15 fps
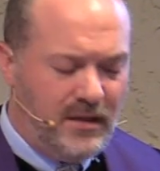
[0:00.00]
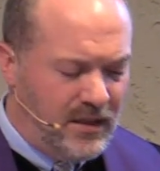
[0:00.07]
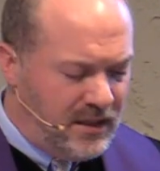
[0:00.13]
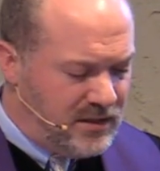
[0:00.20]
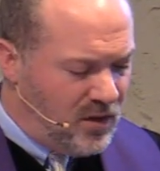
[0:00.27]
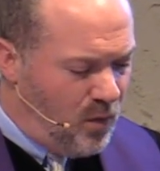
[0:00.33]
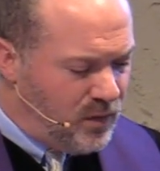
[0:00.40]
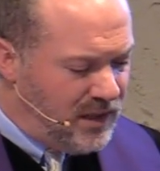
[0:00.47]

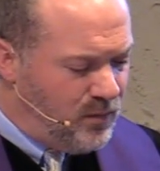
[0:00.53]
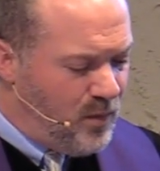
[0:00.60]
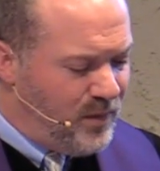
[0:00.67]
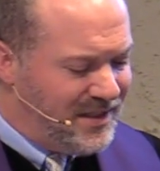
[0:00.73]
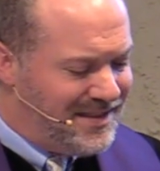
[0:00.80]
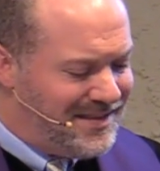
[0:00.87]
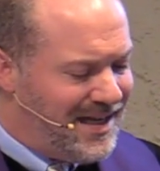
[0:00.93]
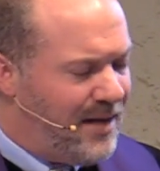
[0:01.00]
It's only when
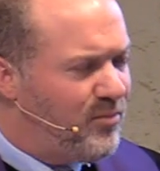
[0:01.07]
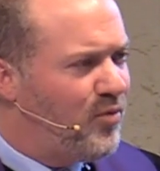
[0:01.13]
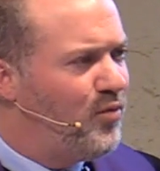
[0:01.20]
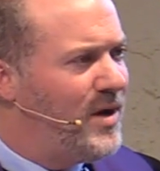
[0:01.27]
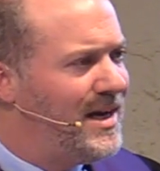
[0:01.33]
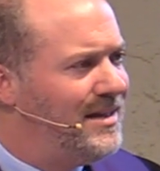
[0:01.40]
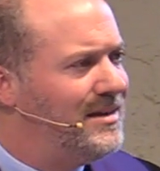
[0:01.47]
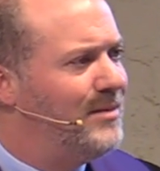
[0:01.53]
we stop
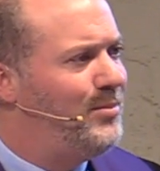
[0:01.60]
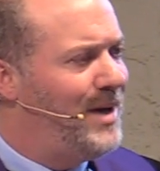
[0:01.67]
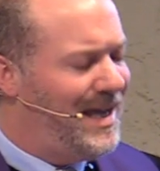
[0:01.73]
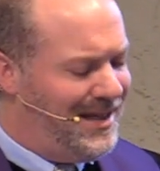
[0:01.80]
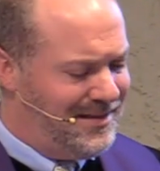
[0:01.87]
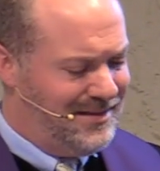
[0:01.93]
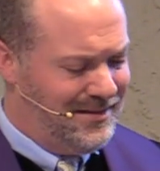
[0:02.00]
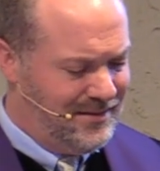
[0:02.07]
running the
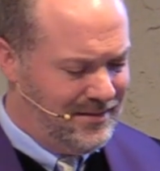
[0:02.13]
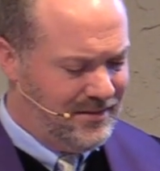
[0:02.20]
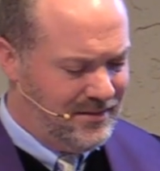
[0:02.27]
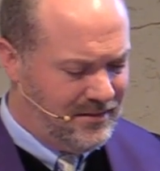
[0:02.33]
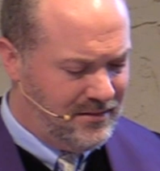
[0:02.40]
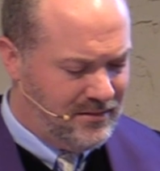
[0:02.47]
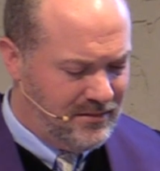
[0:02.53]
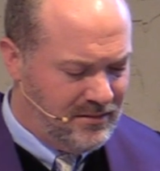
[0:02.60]

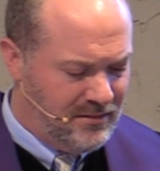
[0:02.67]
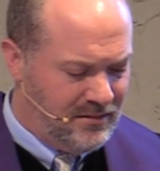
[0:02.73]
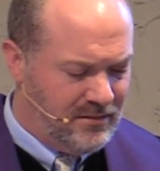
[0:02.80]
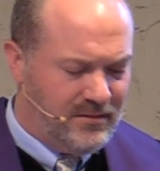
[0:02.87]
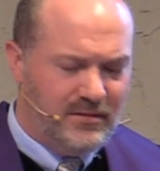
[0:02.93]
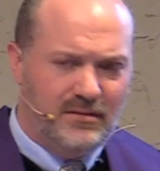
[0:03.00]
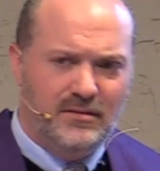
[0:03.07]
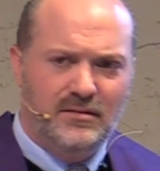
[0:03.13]
paces,
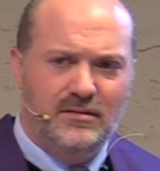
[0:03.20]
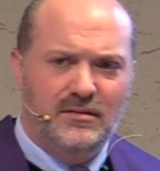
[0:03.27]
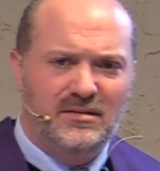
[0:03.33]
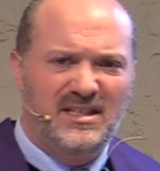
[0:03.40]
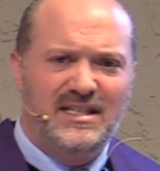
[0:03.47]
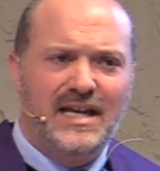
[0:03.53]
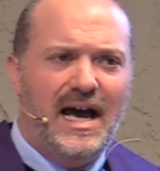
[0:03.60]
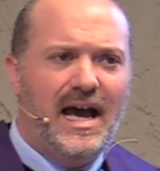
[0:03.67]

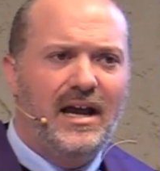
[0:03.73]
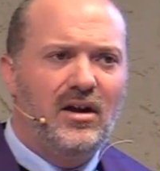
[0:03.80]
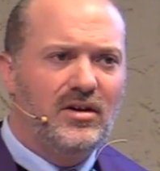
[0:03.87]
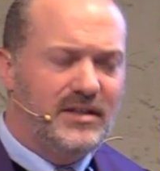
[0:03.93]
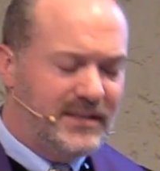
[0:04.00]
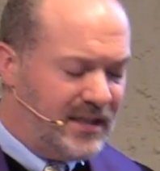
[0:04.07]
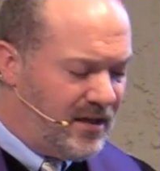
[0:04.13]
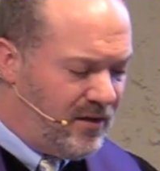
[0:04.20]
deny
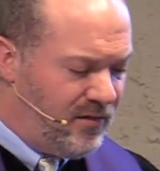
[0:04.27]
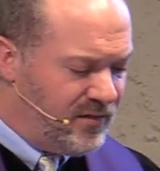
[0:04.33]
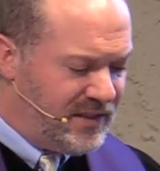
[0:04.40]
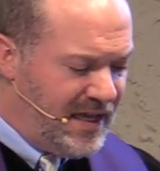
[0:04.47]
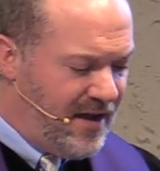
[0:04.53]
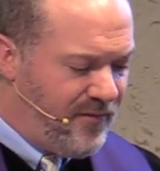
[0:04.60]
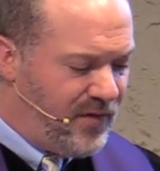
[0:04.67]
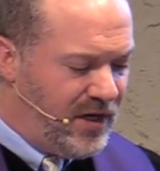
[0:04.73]

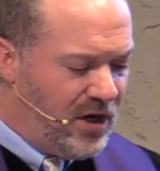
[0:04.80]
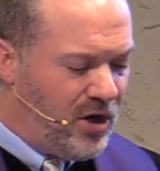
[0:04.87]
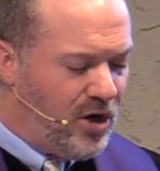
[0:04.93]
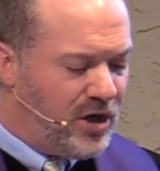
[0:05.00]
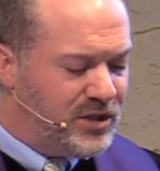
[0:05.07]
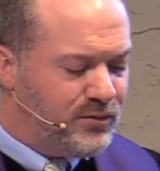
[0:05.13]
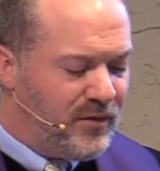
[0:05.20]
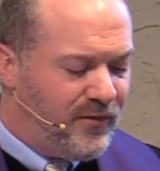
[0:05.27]
ourselves every
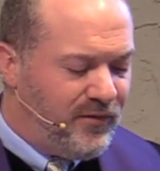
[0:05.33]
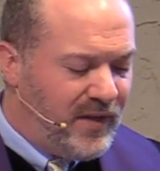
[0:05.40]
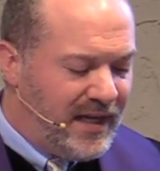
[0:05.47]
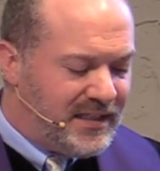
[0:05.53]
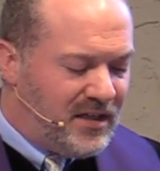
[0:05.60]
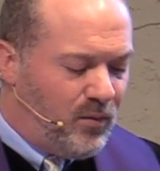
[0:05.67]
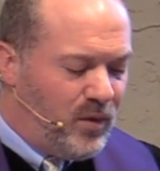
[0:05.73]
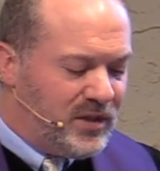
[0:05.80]
urge, and
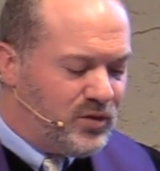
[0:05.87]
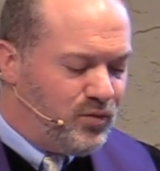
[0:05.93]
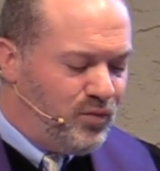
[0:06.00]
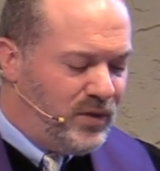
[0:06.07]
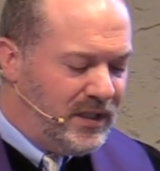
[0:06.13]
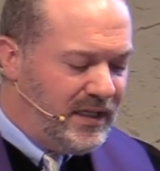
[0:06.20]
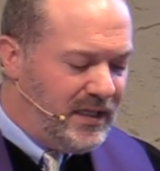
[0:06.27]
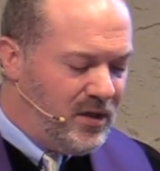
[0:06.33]
reflect on what's
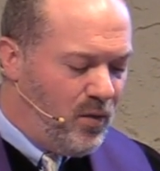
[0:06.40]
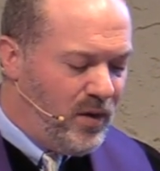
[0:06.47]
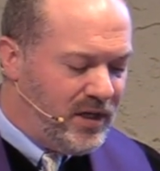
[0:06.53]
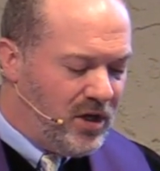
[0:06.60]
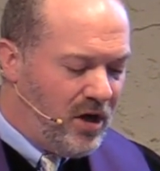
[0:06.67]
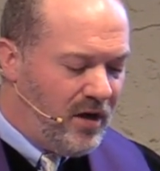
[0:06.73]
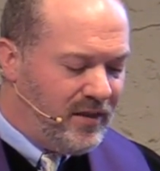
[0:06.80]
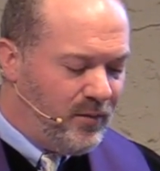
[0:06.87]
really
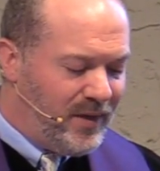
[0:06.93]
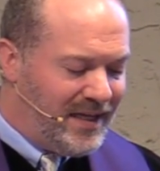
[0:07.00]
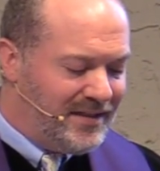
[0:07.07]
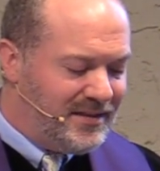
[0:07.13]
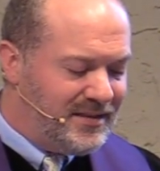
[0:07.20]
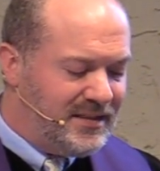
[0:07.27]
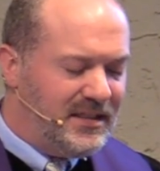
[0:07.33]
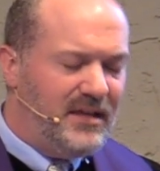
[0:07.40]
going on that we
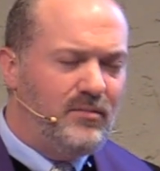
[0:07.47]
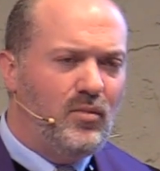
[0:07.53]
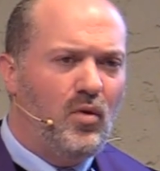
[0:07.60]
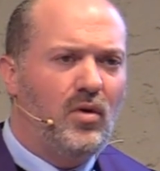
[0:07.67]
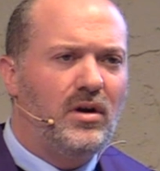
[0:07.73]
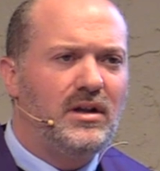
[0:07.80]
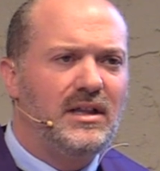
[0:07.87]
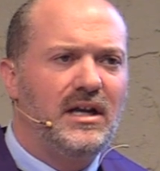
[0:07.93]
can see
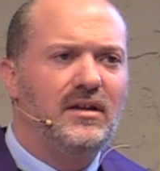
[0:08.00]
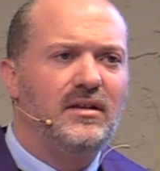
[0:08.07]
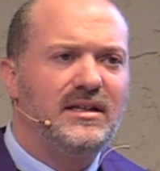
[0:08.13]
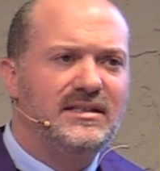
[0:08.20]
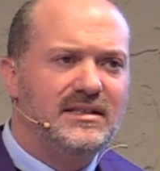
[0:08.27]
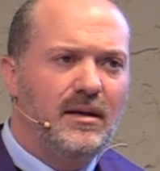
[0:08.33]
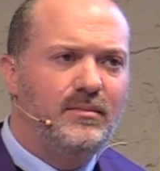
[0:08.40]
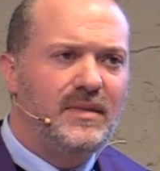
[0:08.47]
more
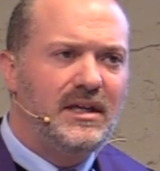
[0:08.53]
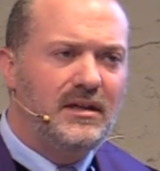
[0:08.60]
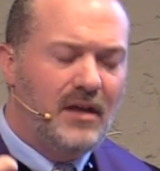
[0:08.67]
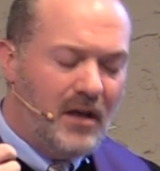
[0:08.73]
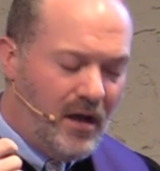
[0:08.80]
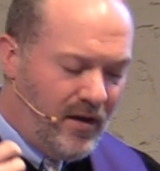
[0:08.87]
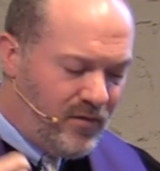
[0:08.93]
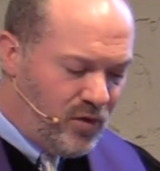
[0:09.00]
clearly
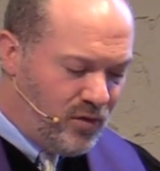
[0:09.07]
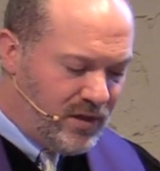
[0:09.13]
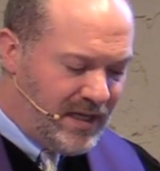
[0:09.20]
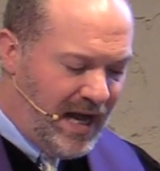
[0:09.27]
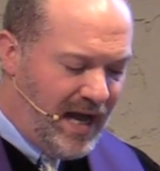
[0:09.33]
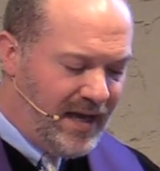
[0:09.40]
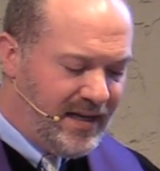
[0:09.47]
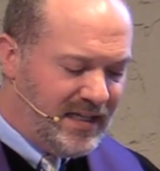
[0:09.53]
something of who
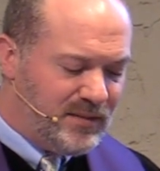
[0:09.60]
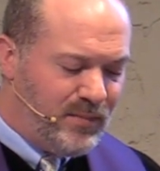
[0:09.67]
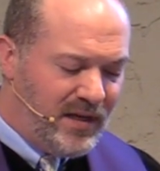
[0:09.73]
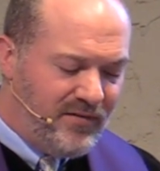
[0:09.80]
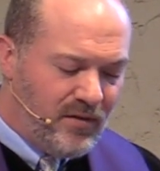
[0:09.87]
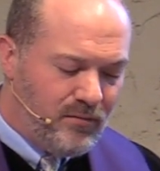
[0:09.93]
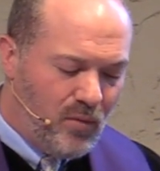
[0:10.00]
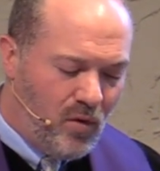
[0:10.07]
God is,
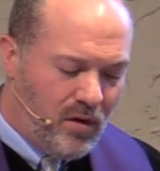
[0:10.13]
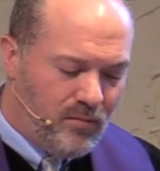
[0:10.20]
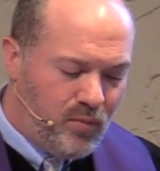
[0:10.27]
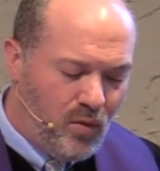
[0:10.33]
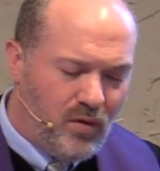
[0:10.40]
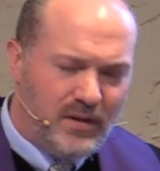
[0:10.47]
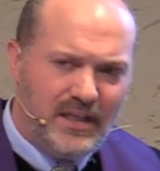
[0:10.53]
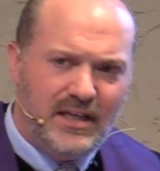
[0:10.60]
but even more
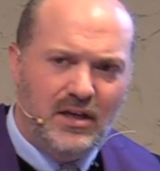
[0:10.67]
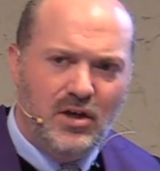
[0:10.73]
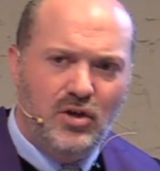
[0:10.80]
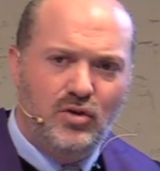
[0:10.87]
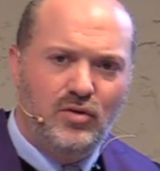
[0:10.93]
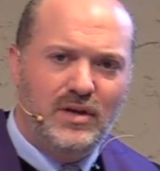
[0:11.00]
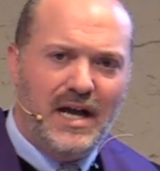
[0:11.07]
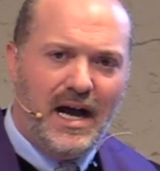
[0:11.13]
importantly,
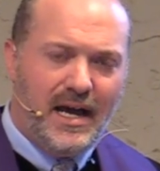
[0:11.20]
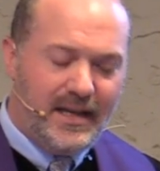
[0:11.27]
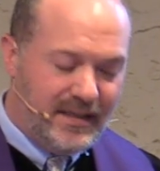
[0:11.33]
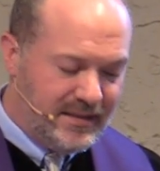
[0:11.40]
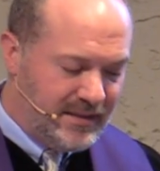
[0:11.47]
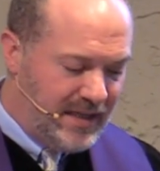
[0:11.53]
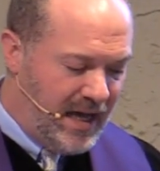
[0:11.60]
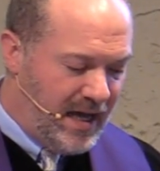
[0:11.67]
who God
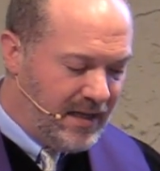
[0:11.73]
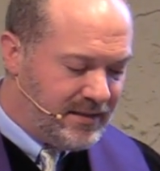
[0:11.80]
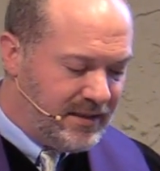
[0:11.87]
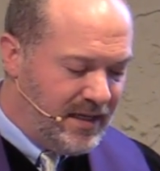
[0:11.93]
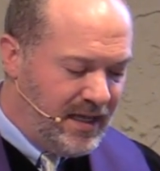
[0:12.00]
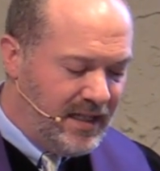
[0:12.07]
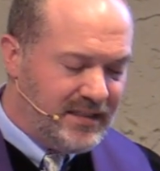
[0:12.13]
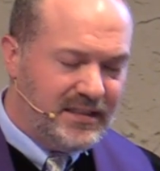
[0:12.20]
is
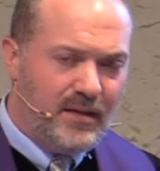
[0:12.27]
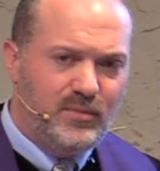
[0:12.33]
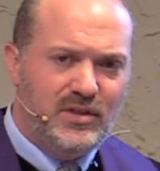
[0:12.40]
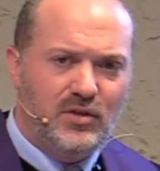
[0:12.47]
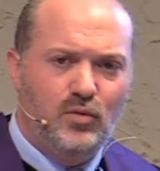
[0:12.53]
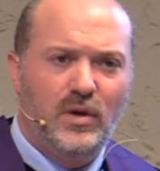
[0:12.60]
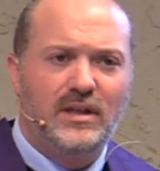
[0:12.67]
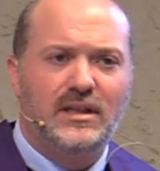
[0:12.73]
not, and
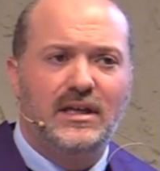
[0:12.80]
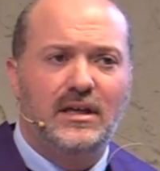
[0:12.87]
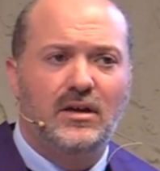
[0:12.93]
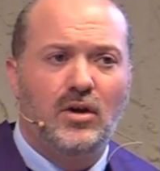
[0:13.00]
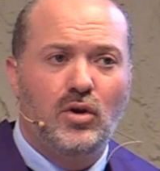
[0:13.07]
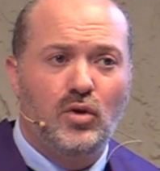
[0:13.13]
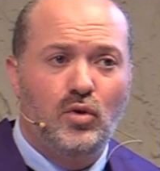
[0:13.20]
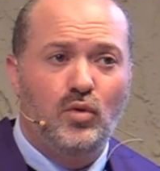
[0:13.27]
subsequently,
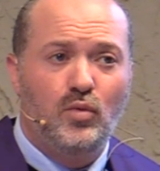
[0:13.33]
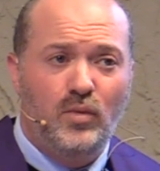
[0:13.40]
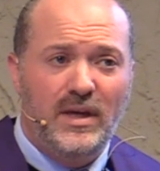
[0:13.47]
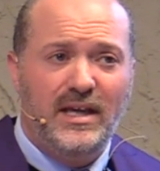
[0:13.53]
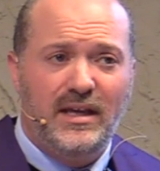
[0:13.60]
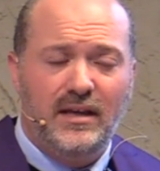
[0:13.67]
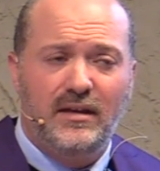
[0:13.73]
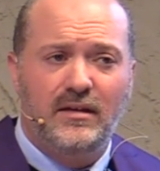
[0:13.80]
who
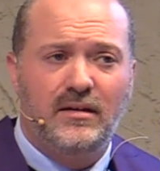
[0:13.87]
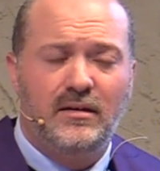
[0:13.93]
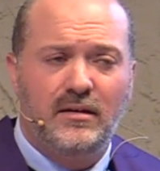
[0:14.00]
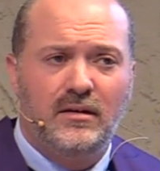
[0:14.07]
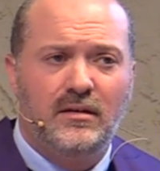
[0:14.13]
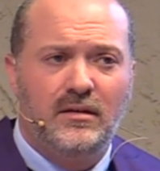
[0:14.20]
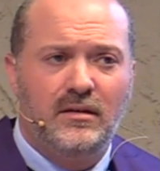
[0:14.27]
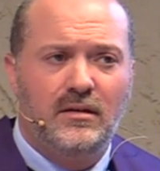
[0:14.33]
we
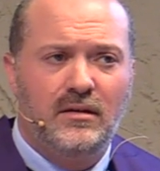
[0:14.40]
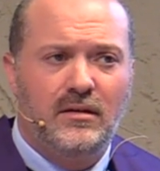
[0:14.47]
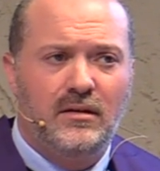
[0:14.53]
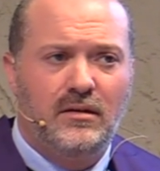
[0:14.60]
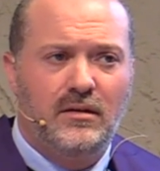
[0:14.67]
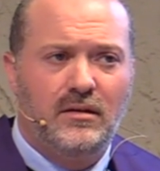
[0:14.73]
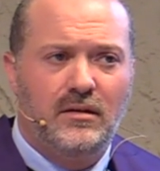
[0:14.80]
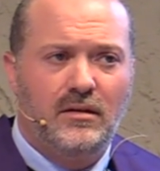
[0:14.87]

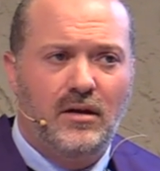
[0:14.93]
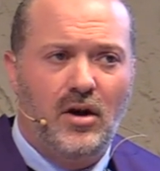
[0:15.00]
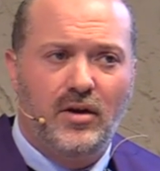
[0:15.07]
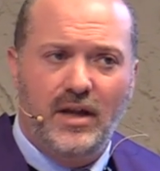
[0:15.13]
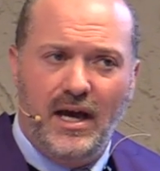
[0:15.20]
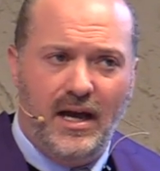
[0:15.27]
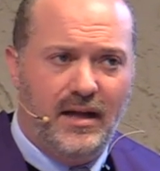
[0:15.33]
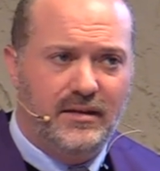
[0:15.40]

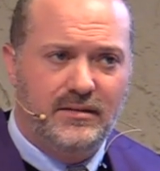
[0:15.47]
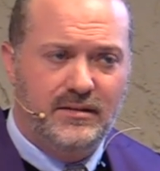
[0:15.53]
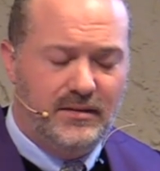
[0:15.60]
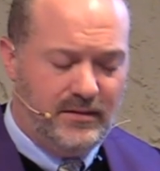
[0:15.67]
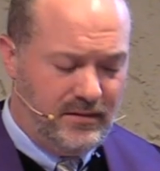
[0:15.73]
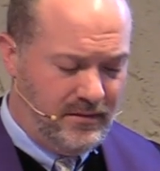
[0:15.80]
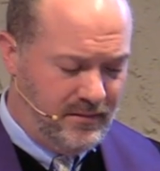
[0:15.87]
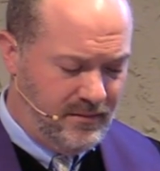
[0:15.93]
are not.